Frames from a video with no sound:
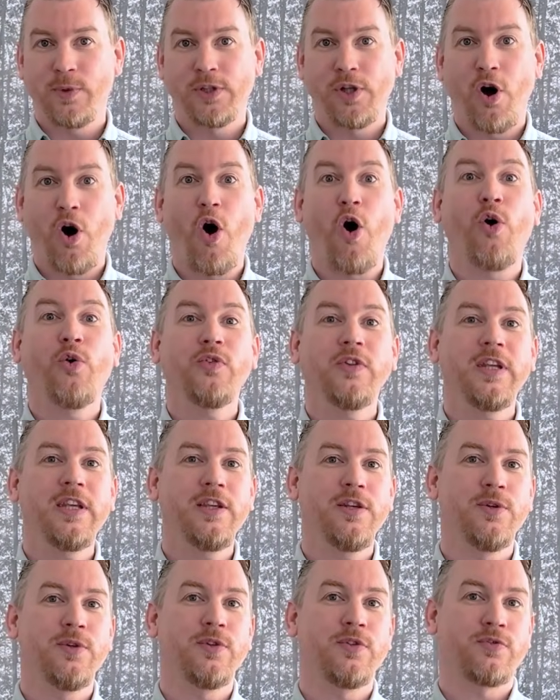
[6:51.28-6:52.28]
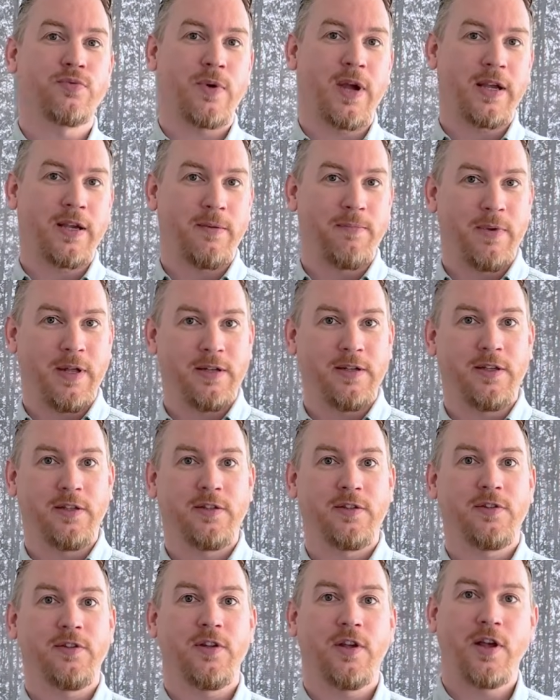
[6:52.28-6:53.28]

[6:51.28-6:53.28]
will only use recommended